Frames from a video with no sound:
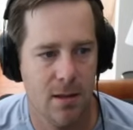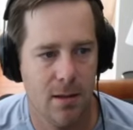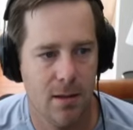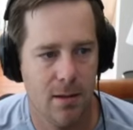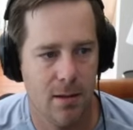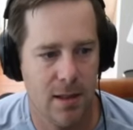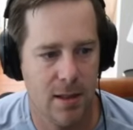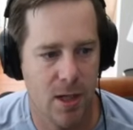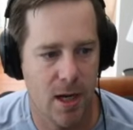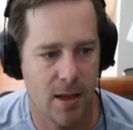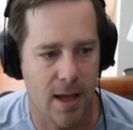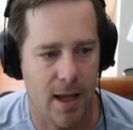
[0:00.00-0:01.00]
Let's
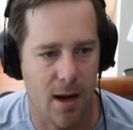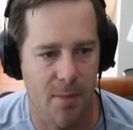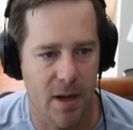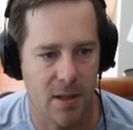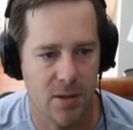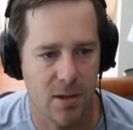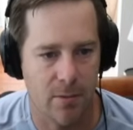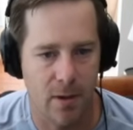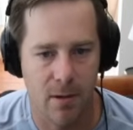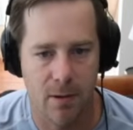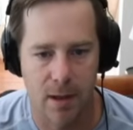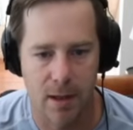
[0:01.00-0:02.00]
check that out, make sure really
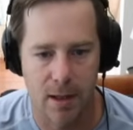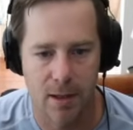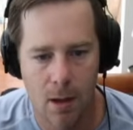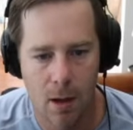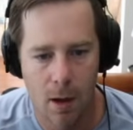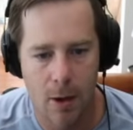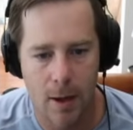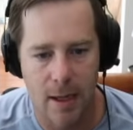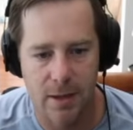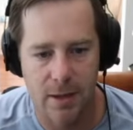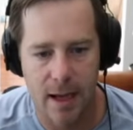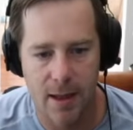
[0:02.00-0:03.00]
quickly. Okay,
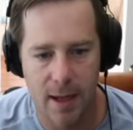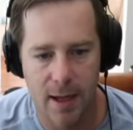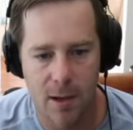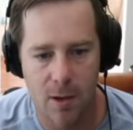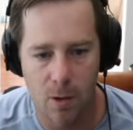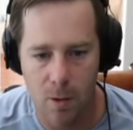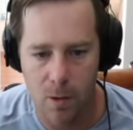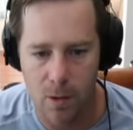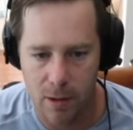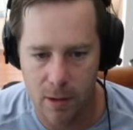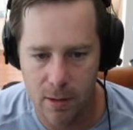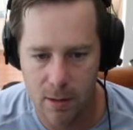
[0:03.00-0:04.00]
so they like
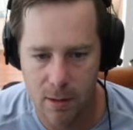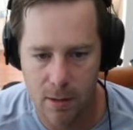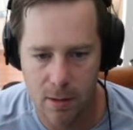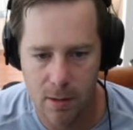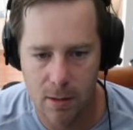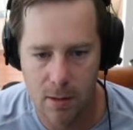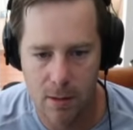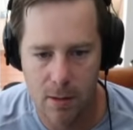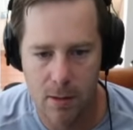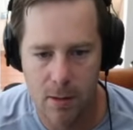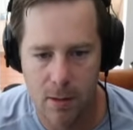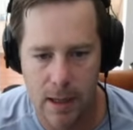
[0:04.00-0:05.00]
corn
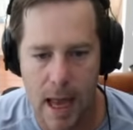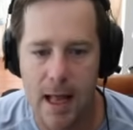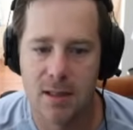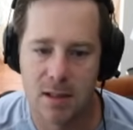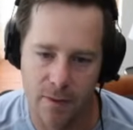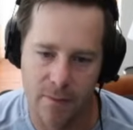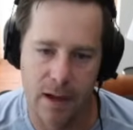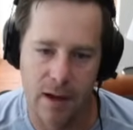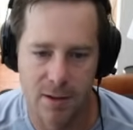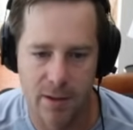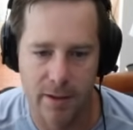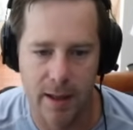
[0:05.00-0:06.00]
and
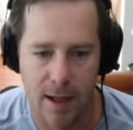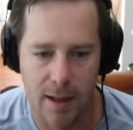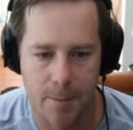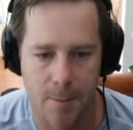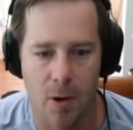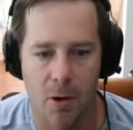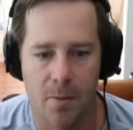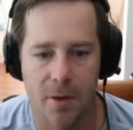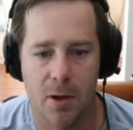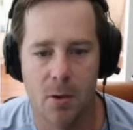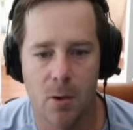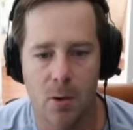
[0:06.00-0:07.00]
sunflowers, so they like both. But the
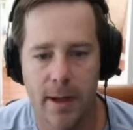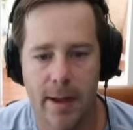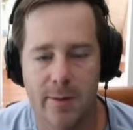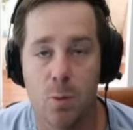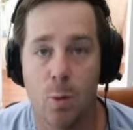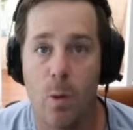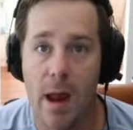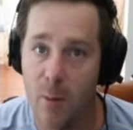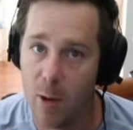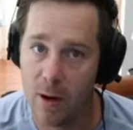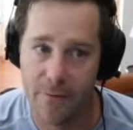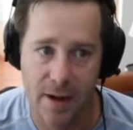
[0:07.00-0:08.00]
corn gives way
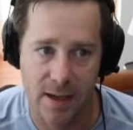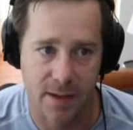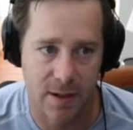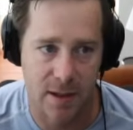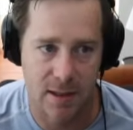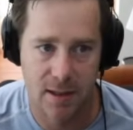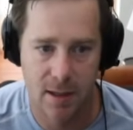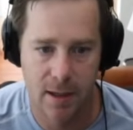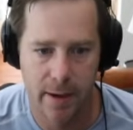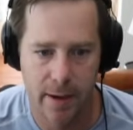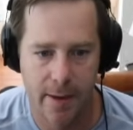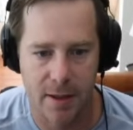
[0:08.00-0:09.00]
more effectiveness.
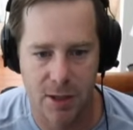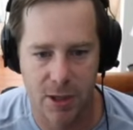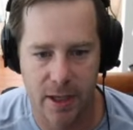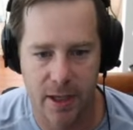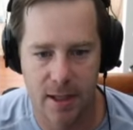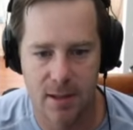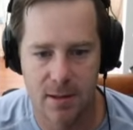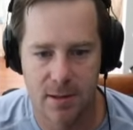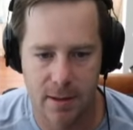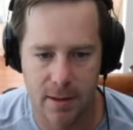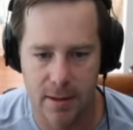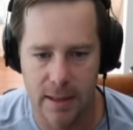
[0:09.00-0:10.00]
The chickens,
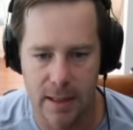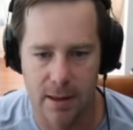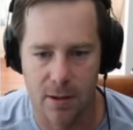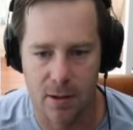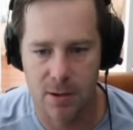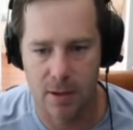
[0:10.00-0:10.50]
neither. So I